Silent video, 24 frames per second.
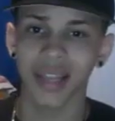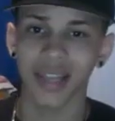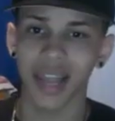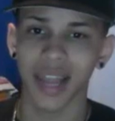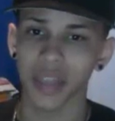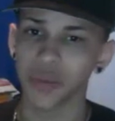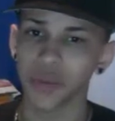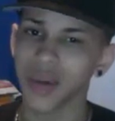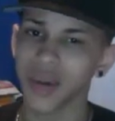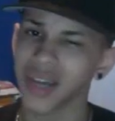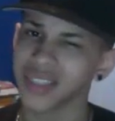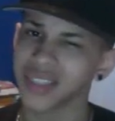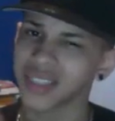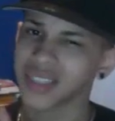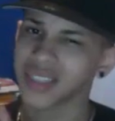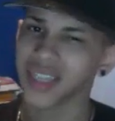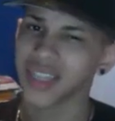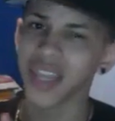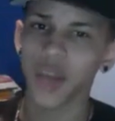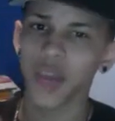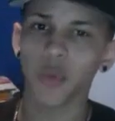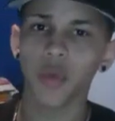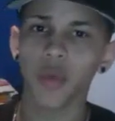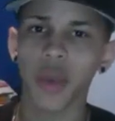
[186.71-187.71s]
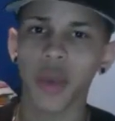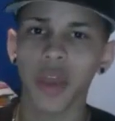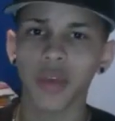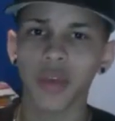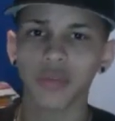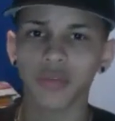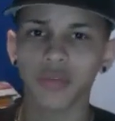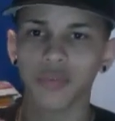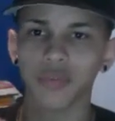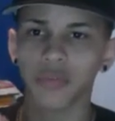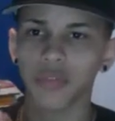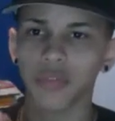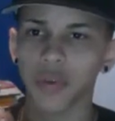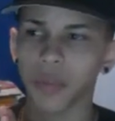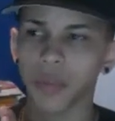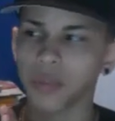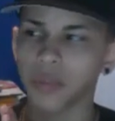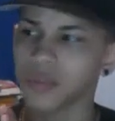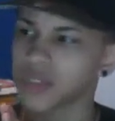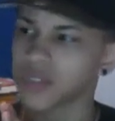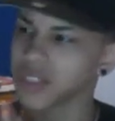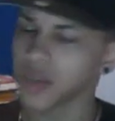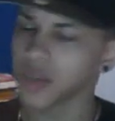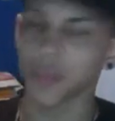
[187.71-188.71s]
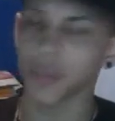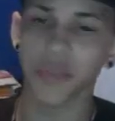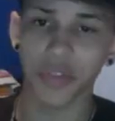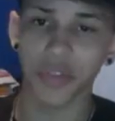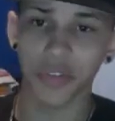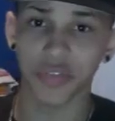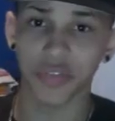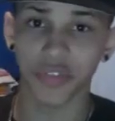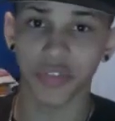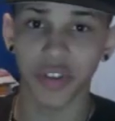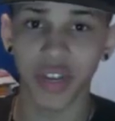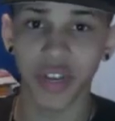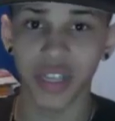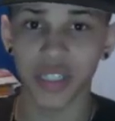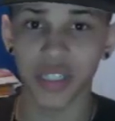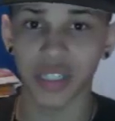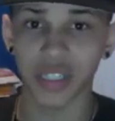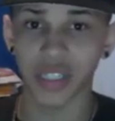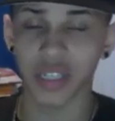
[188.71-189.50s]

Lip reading: Like, you gotta stay away from some of your friends,